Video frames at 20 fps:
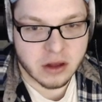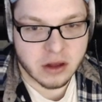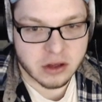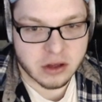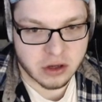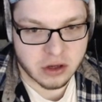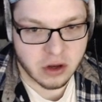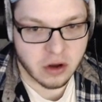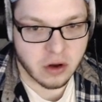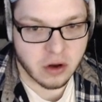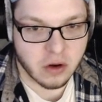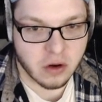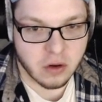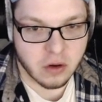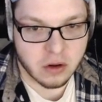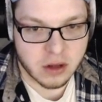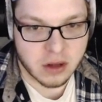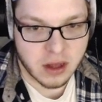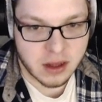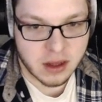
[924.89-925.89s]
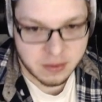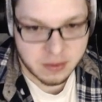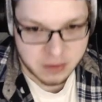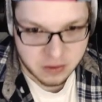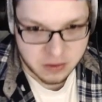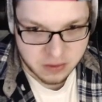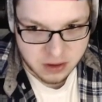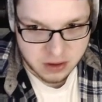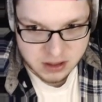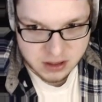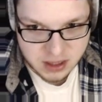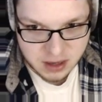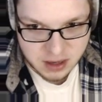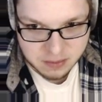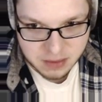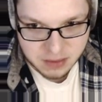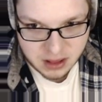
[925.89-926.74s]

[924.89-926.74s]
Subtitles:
So, hold on. Let me run a 10-man